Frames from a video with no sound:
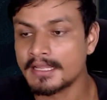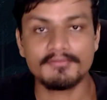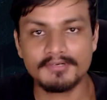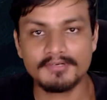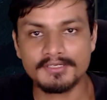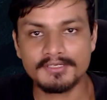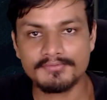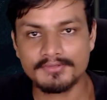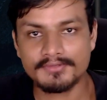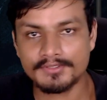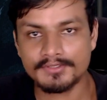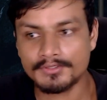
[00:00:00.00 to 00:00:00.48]

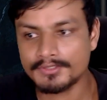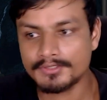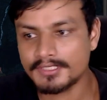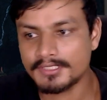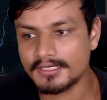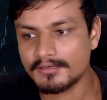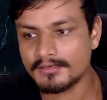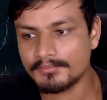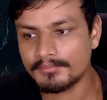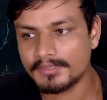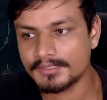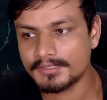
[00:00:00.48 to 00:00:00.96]
Even if you don't
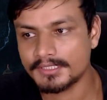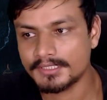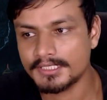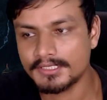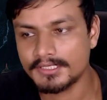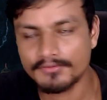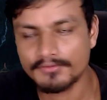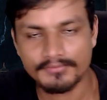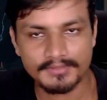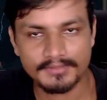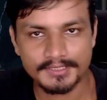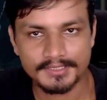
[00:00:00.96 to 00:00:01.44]
care about the
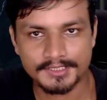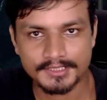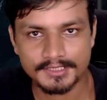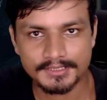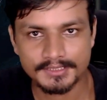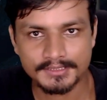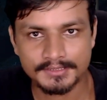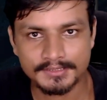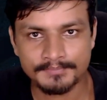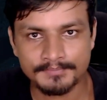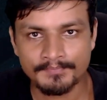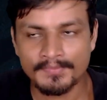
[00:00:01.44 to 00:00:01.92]
new
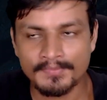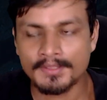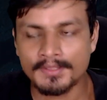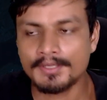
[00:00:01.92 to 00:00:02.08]
features,